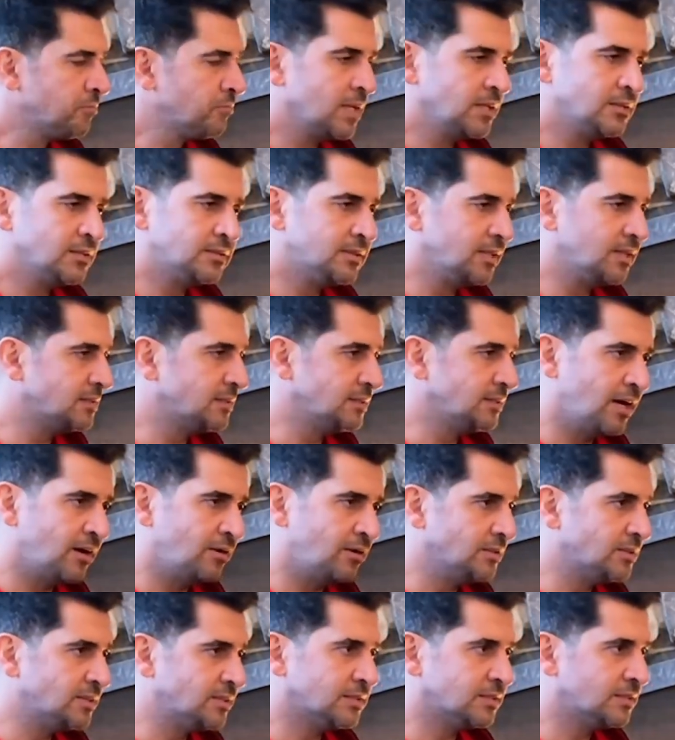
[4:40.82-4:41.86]
He says,
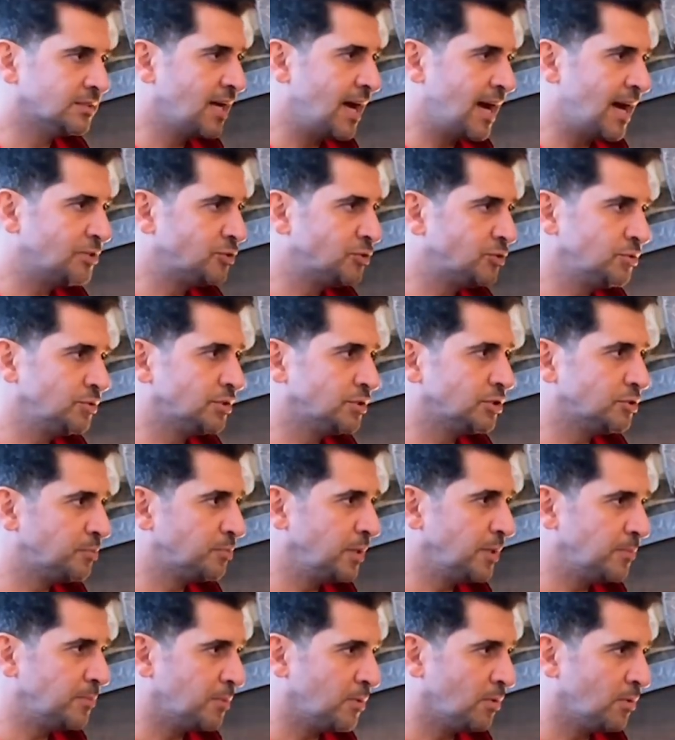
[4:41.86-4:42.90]
no. He says, God chooses
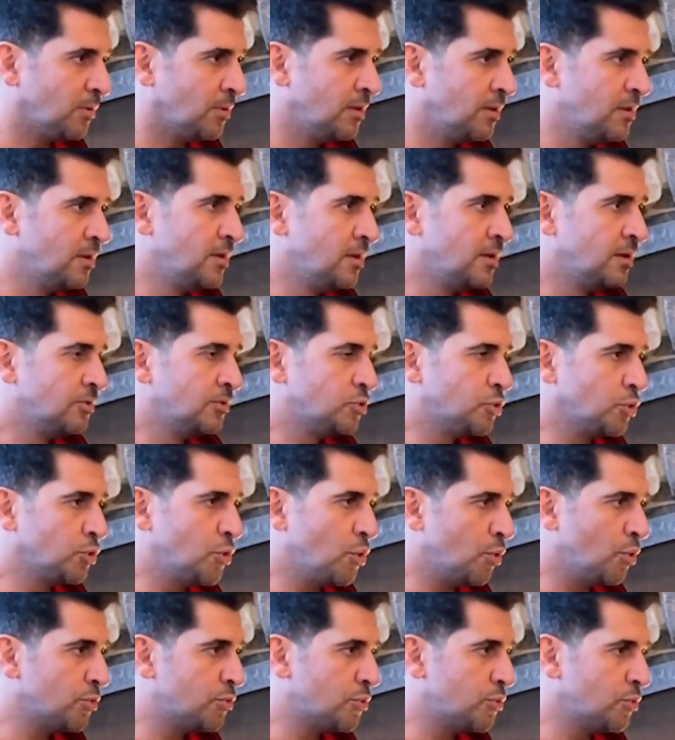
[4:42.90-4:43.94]
people to
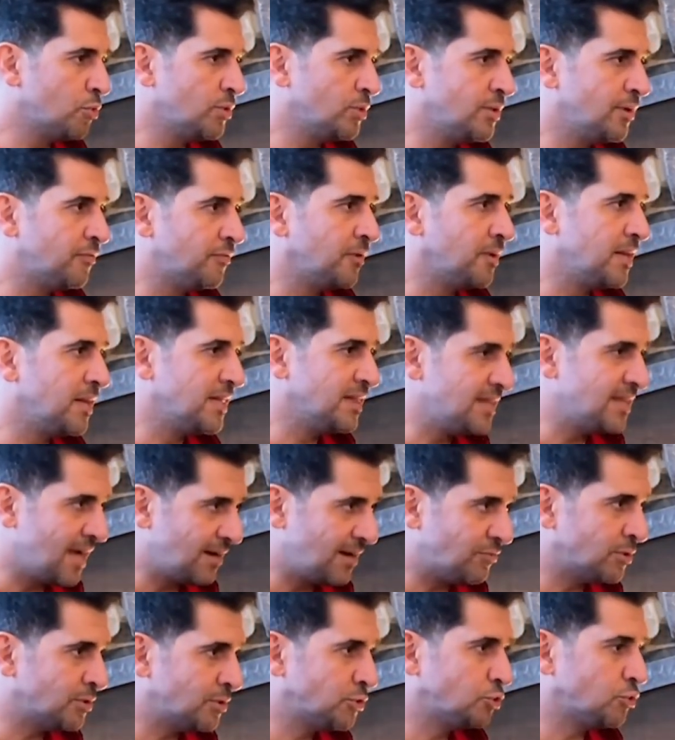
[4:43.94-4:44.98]
go through different
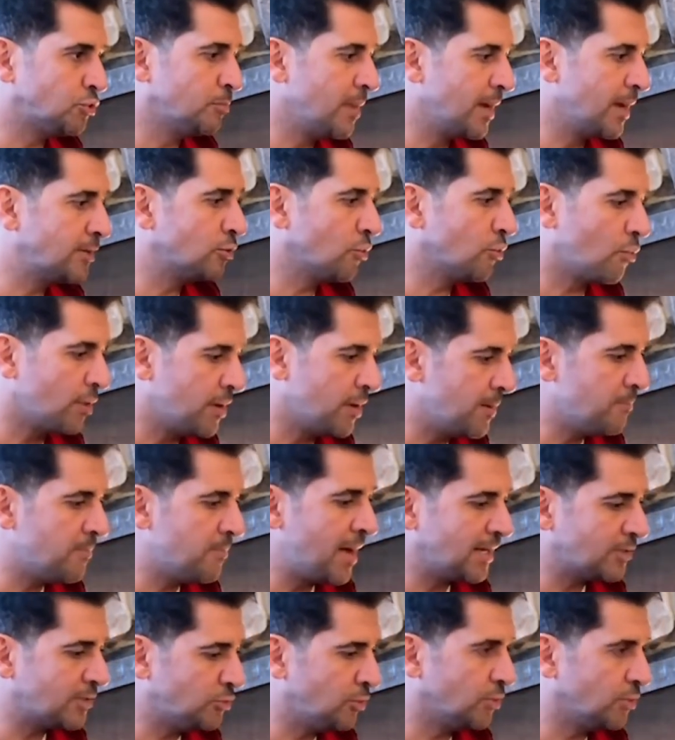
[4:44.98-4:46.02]
endeavors to make their own
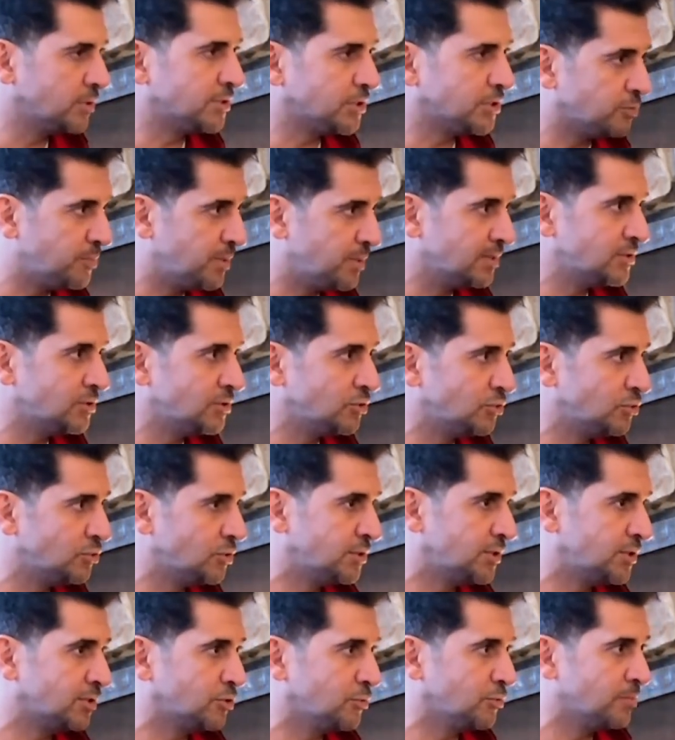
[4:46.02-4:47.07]
impact. Yours is business. You
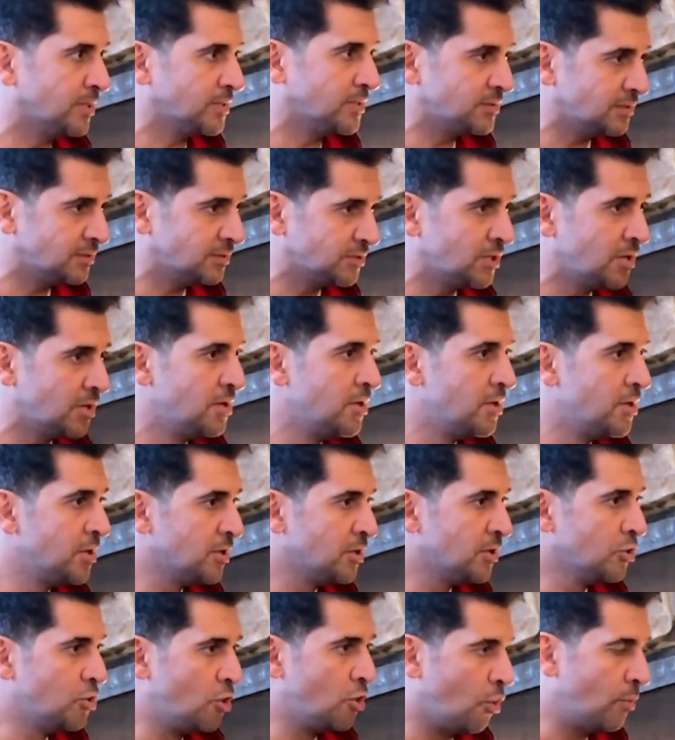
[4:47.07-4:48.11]
stick to business.
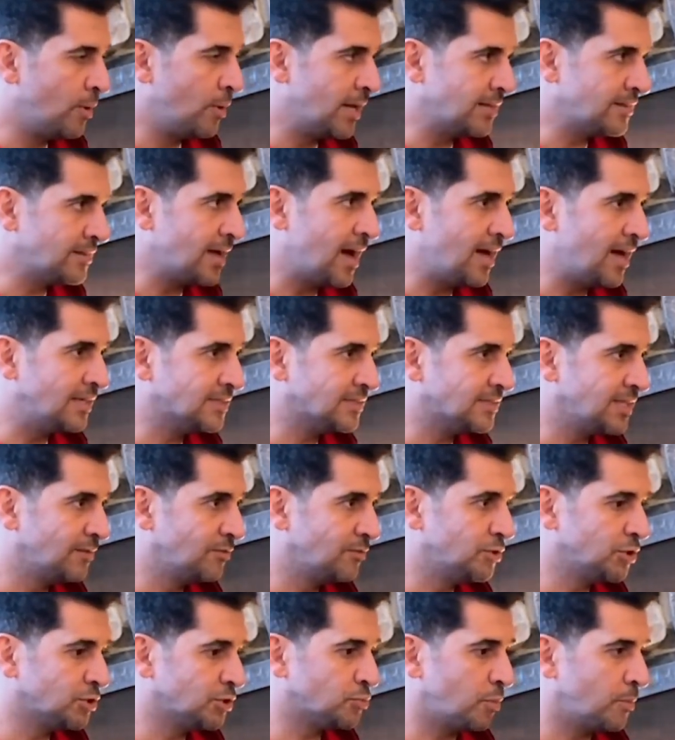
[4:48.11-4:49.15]
Going at the highest
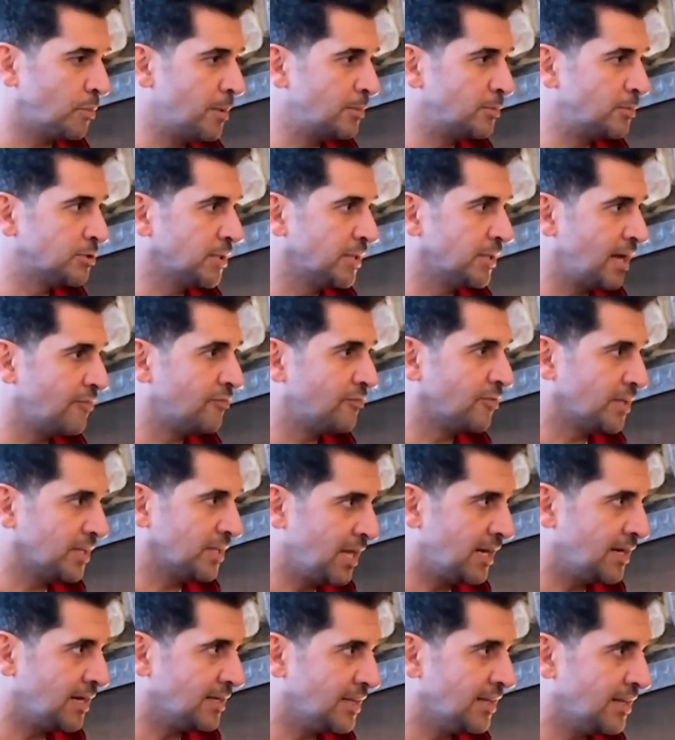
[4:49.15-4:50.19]
level, just remember to not
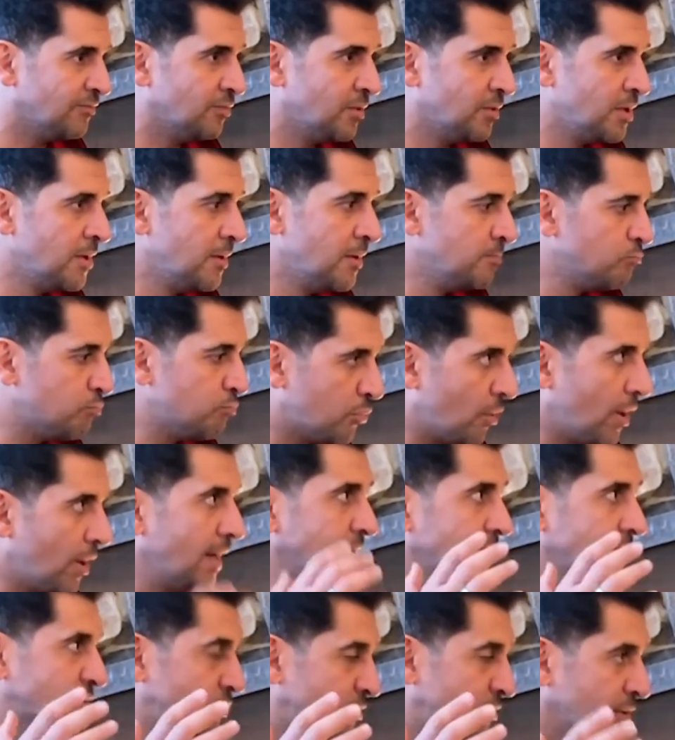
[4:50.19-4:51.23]
forget and give
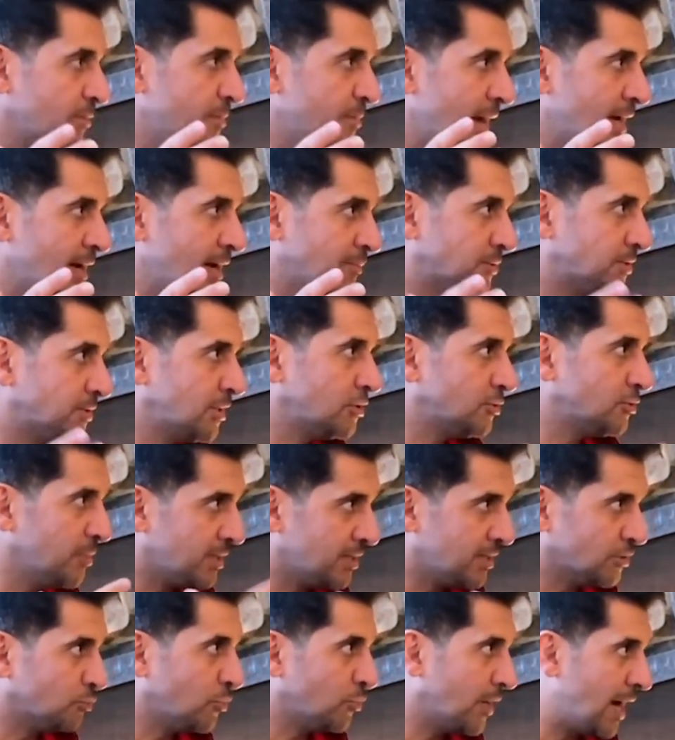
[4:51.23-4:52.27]
praise to the man upstairs,
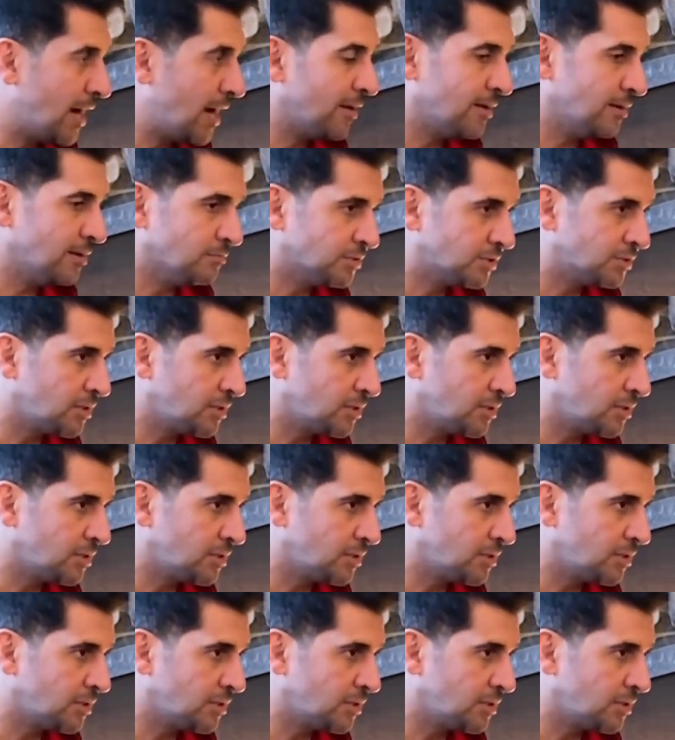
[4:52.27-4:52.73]
because without him.